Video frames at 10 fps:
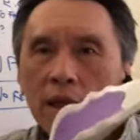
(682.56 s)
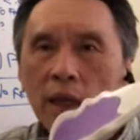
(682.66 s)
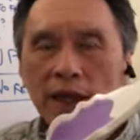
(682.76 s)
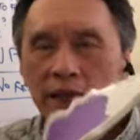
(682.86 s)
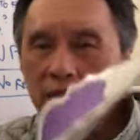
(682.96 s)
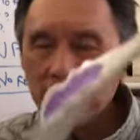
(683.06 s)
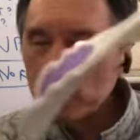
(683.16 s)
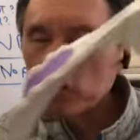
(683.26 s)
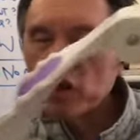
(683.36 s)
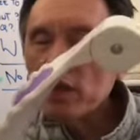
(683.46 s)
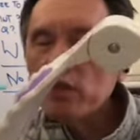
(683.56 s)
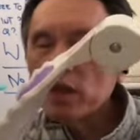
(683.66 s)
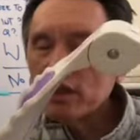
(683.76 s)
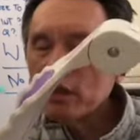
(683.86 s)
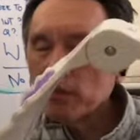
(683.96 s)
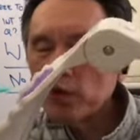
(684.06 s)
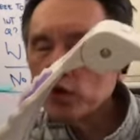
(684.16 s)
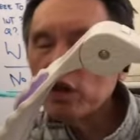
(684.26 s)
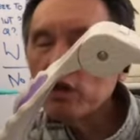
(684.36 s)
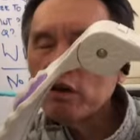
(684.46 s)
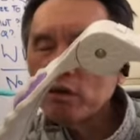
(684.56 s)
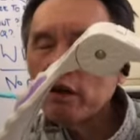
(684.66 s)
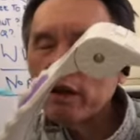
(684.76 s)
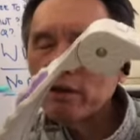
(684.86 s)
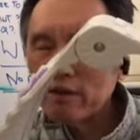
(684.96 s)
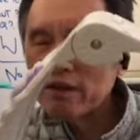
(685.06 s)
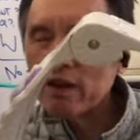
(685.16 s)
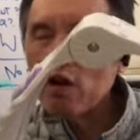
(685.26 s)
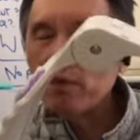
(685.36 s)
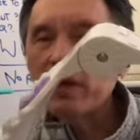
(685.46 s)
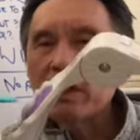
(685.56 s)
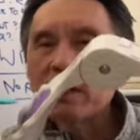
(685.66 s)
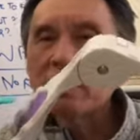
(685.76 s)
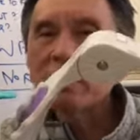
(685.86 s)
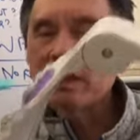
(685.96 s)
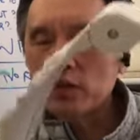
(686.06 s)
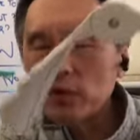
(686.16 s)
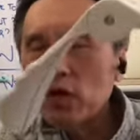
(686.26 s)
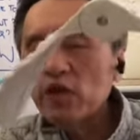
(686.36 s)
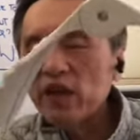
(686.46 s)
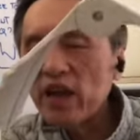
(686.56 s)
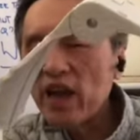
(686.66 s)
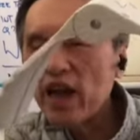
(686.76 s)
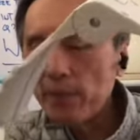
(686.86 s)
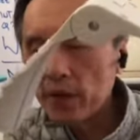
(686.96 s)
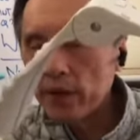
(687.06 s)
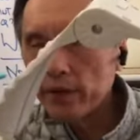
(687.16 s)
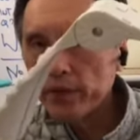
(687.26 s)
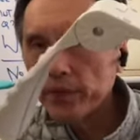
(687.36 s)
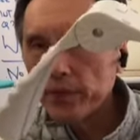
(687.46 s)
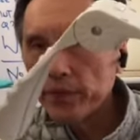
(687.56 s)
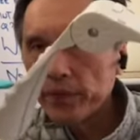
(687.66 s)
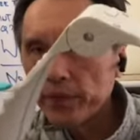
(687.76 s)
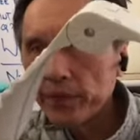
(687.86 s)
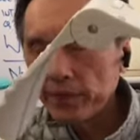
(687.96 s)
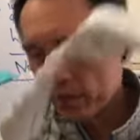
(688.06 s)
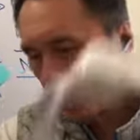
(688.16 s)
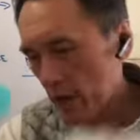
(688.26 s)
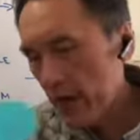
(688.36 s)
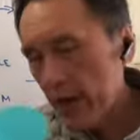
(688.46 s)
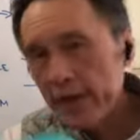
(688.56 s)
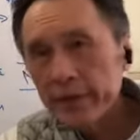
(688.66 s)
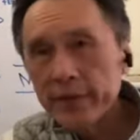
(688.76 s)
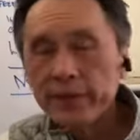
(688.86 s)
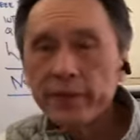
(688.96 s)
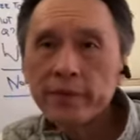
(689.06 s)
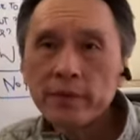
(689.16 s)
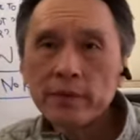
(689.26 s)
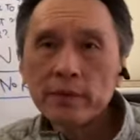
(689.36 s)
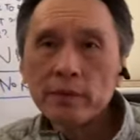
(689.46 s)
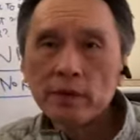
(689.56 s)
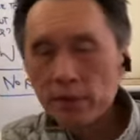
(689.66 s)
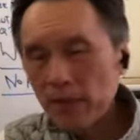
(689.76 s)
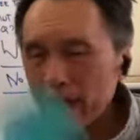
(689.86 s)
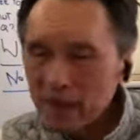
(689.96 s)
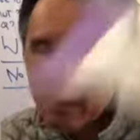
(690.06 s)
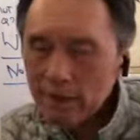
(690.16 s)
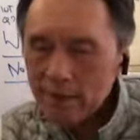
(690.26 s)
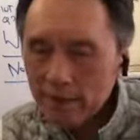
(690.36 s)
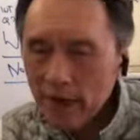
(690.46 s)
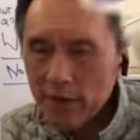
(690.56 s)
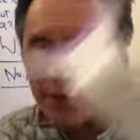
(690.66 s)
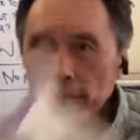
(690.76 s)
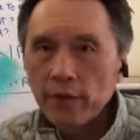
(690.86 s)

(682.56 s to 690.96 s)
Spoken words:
And if you train with this, for sure you can get result because it is for rehab. Okay? It's medical stuff.